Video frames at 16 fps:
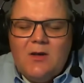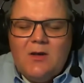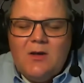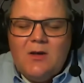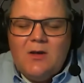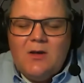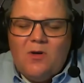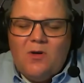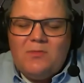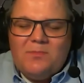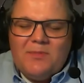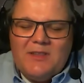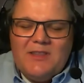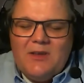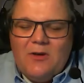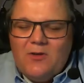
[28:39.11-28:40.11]
with all the
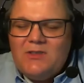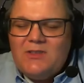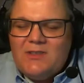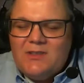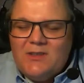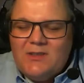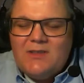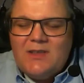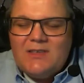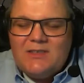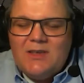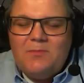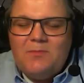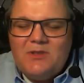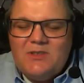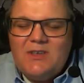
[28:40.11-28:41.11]
printing test
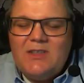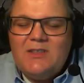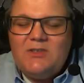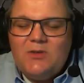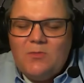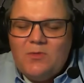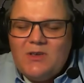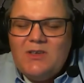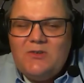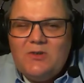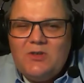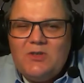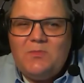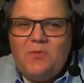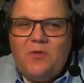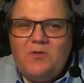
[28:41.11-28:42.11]
samples in some
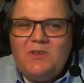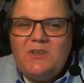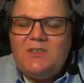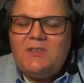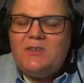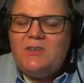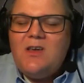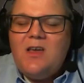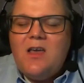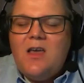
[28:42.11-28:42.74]
research projects.